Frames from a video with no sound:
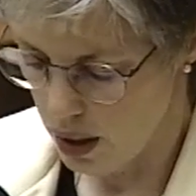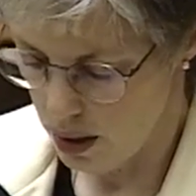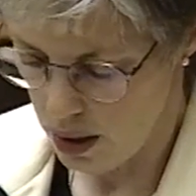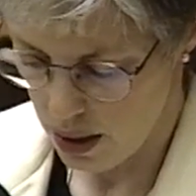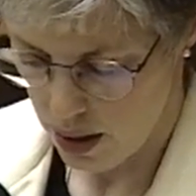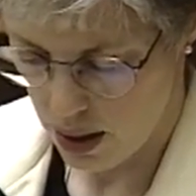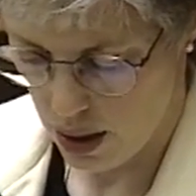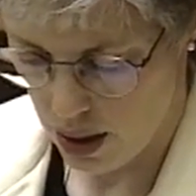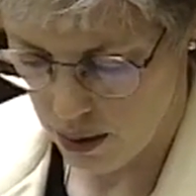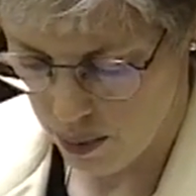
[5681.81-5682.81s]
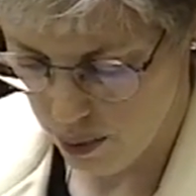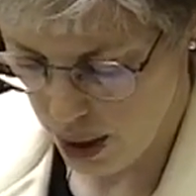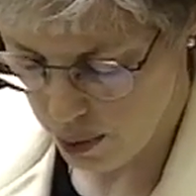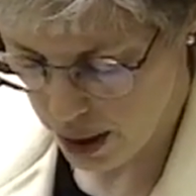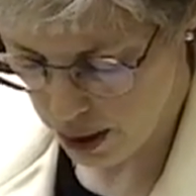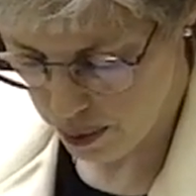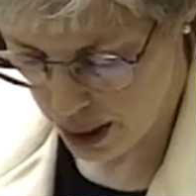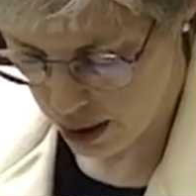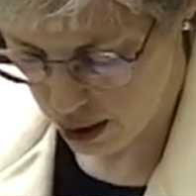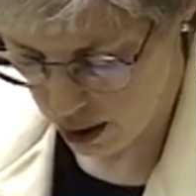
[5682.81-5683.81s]
Yes, and I may have
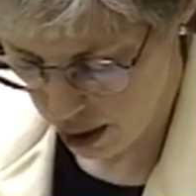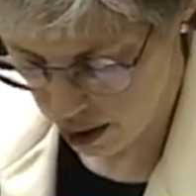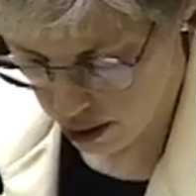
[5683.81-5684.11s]
made an error